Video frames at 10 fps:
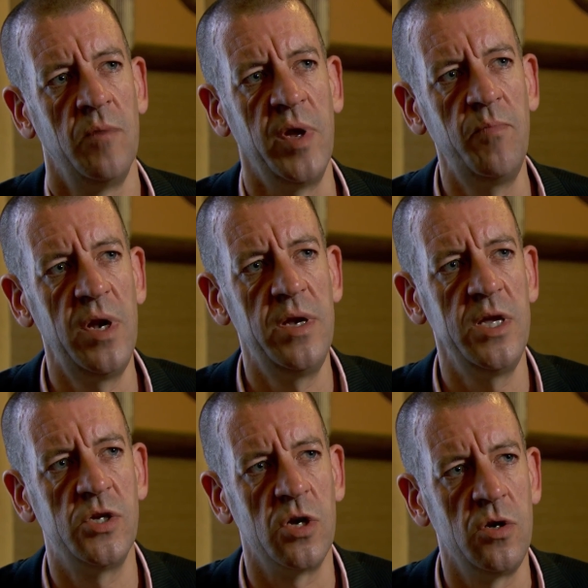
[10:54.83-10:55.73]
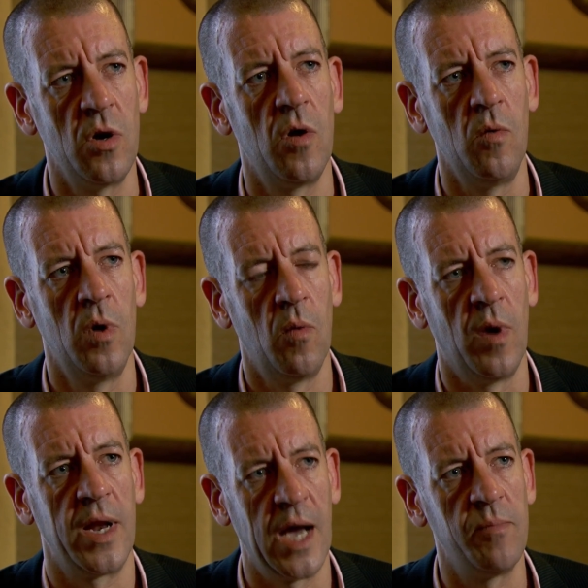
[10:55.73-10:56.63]
people need to know
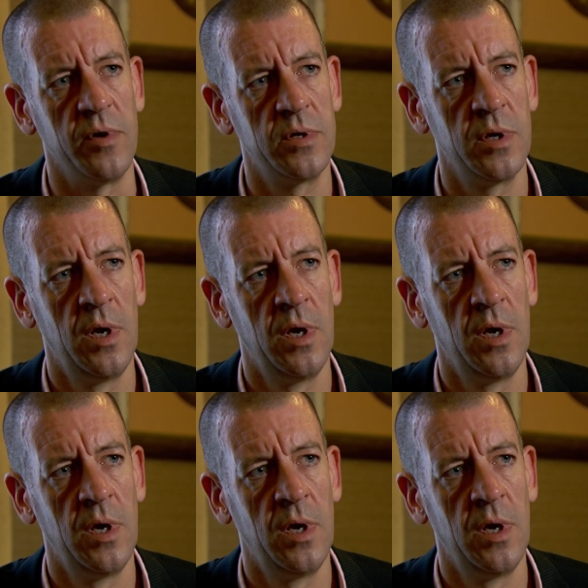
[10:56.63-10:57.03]
what happened.